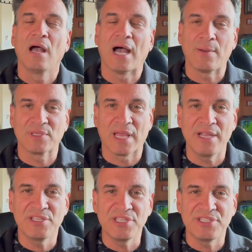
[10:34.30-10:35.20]
I would
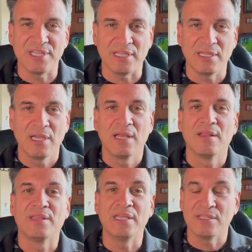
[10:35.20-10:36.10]
like to see
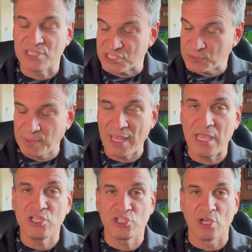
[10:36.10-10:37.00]
the
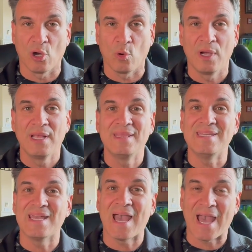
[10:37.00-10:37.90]
display show
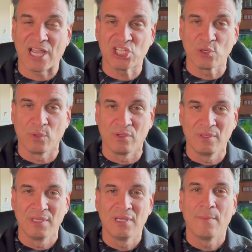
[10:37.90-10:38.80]
the
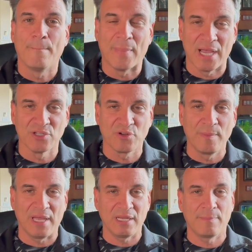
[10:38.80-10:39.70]
actual miles
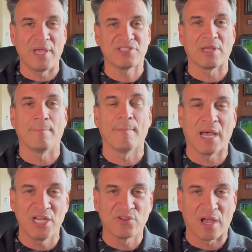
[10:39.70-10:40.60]
remaining based on
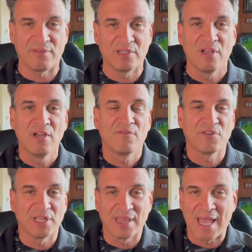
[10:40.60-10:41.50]
my driving for
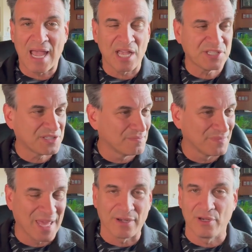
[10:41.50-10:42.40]
the last,
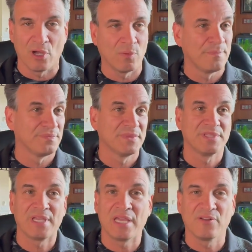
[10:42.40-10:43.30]

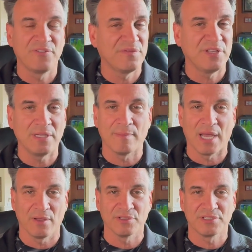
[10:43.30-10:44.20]
10 or 15
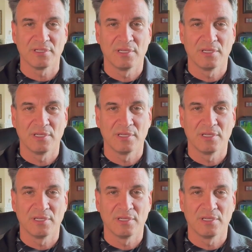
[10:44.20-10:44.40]
miles.